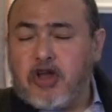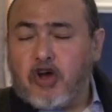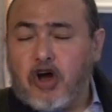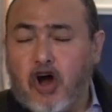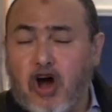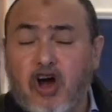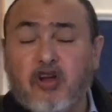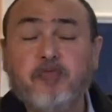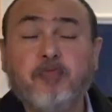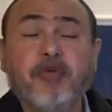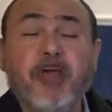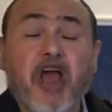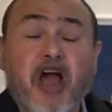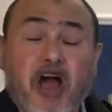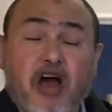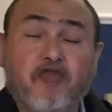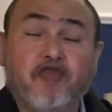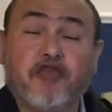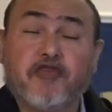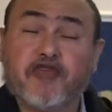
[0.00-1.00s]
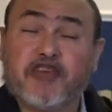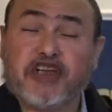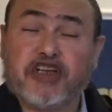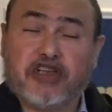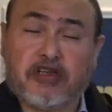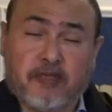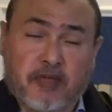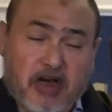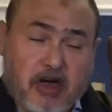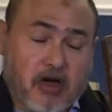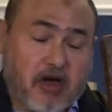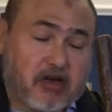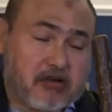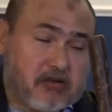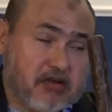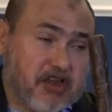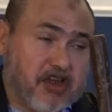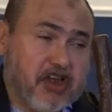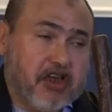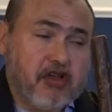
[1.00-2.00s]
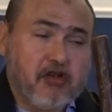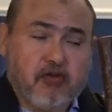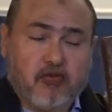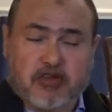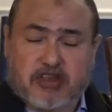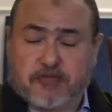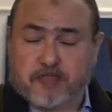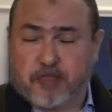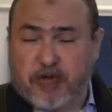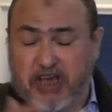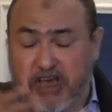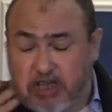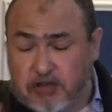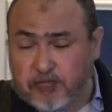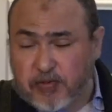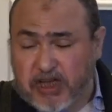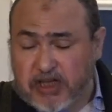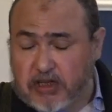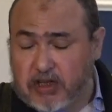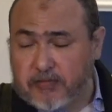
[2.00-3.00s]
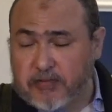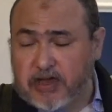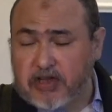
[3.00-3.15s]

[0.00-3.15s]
on behalf of the Emirat. He was paid by the